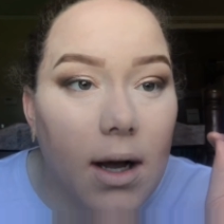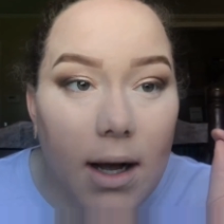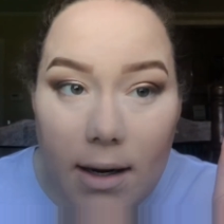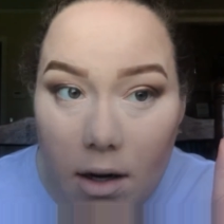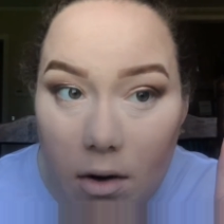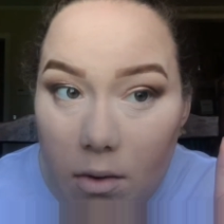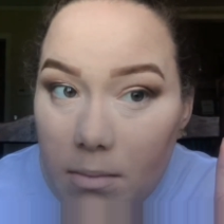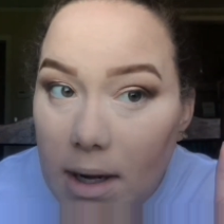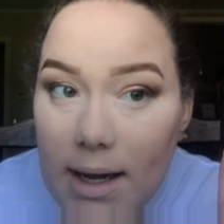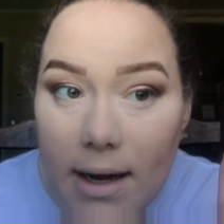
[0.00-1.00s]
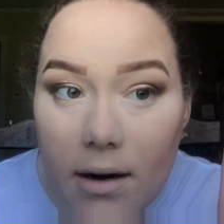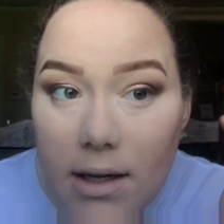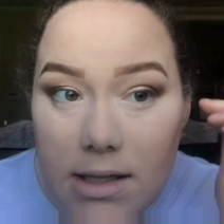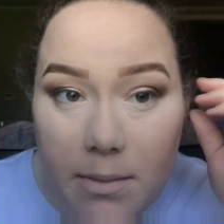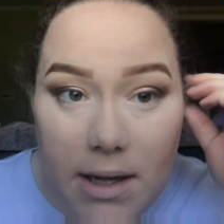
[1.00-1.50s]
I know my hair
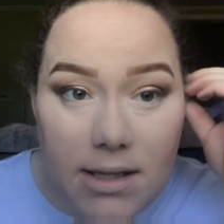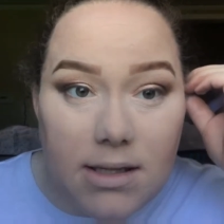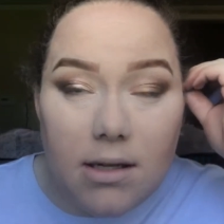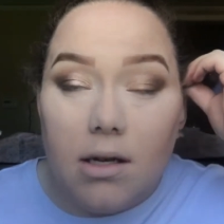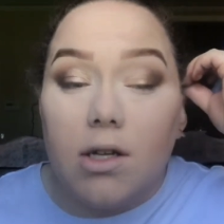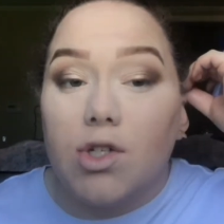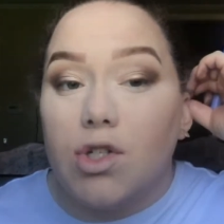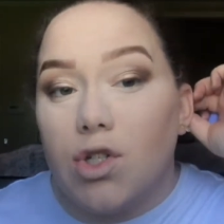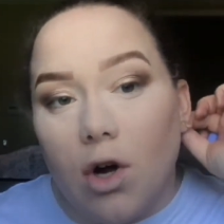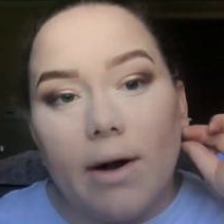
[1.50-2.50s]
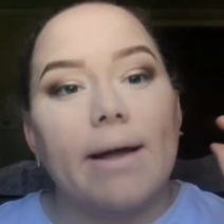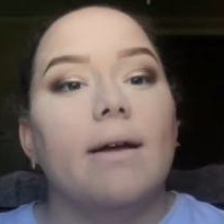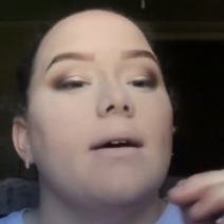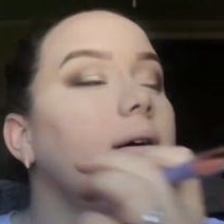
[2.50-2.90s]
is a mess. Sorry.